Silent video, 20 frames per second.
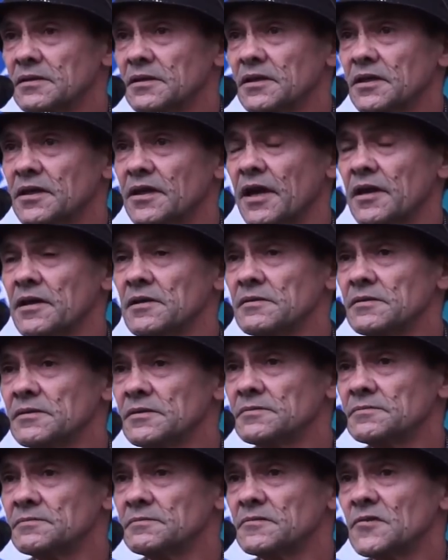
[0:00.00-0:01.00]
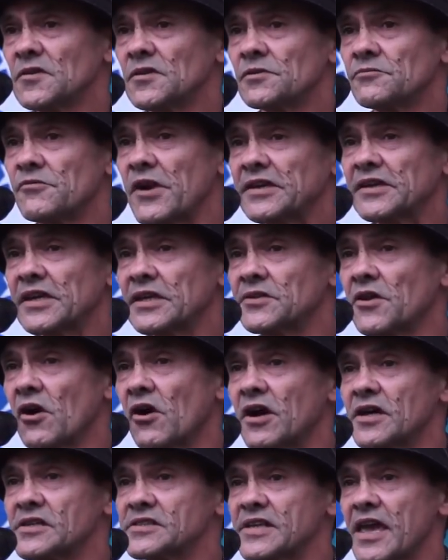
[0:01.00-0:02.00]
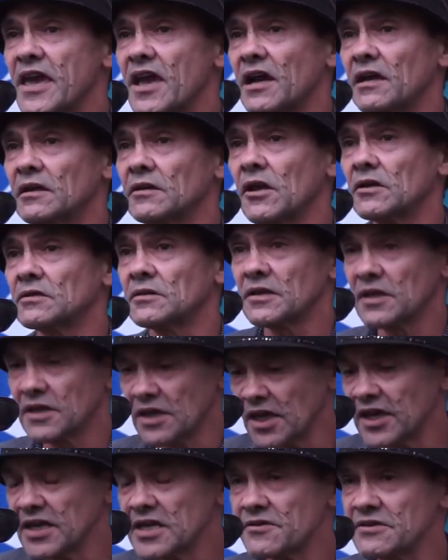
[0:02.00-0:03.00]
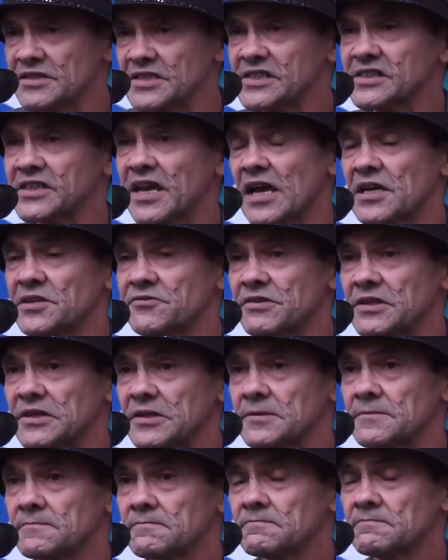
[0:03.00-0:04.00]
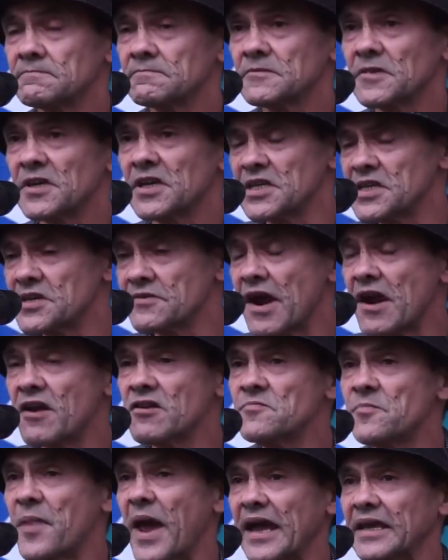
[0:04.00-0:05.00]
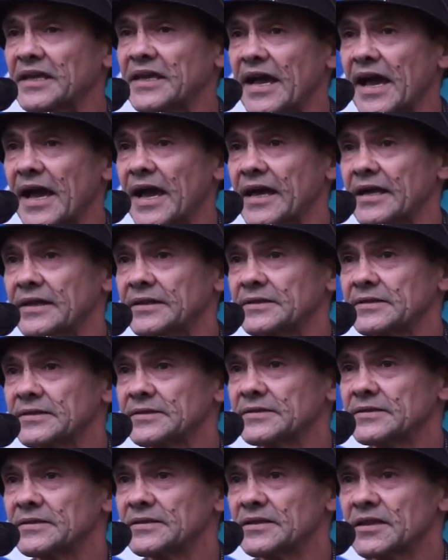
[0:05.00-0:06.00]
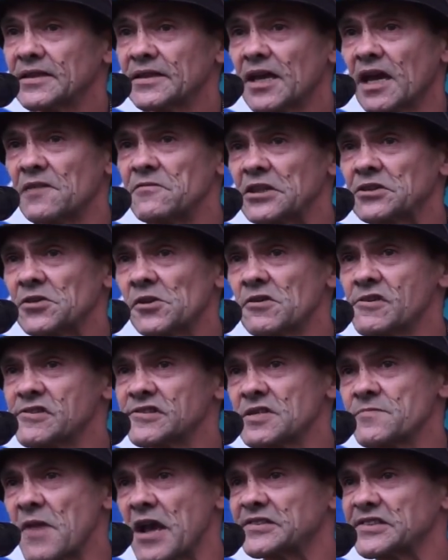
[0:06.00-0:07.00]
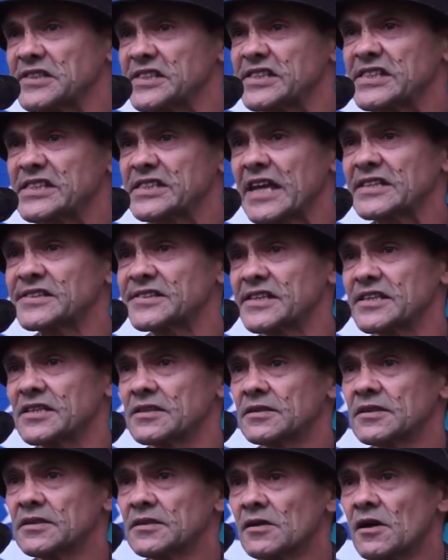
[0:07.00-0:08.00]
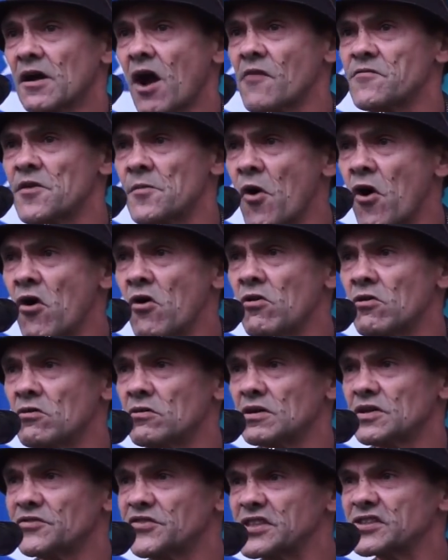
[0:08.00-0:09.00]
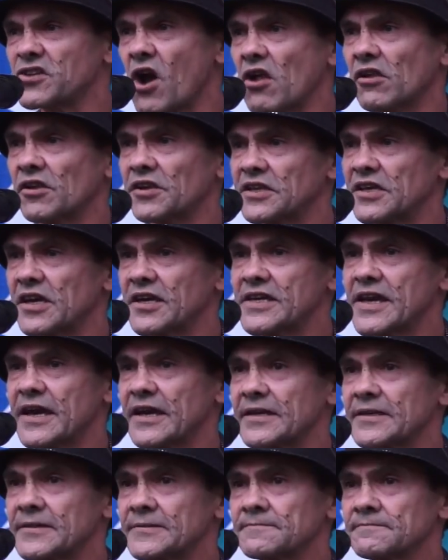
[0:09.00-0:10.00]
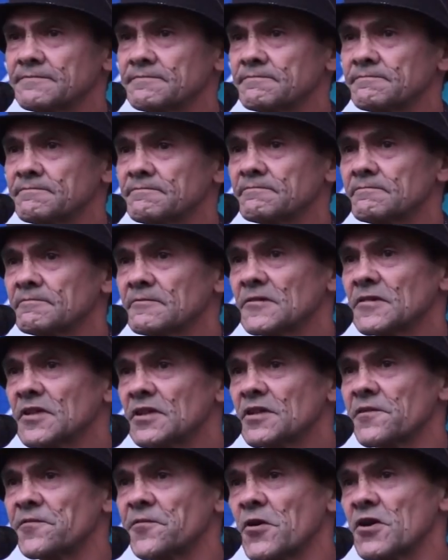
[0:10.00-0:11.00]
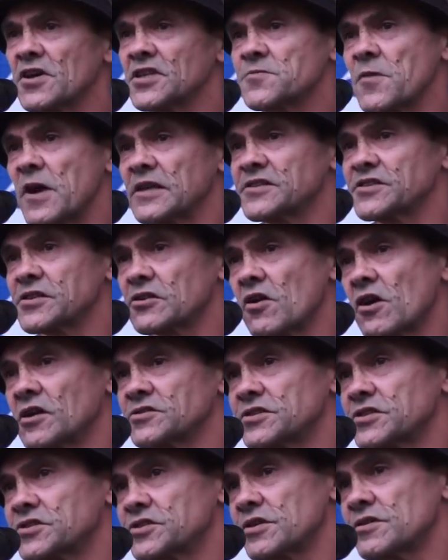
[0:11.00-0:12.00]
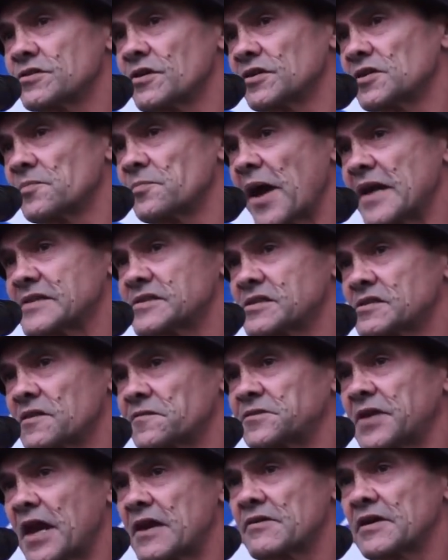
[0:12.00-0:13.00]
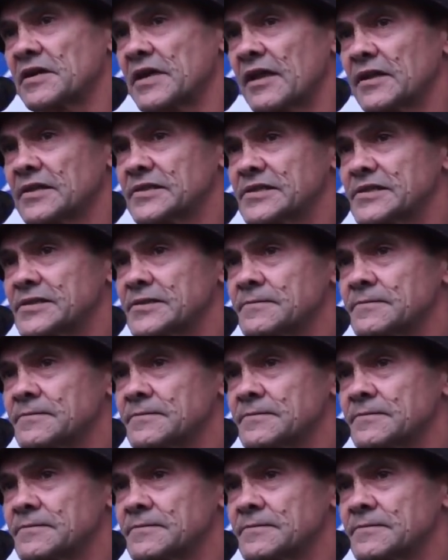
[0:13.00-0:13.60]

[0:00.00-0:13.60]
You know, recognise our here in this country, in your own backyard. Now, Victoria's the most disgusting of them all, this colony here. The first ones to constitute on the basis of terra nullis.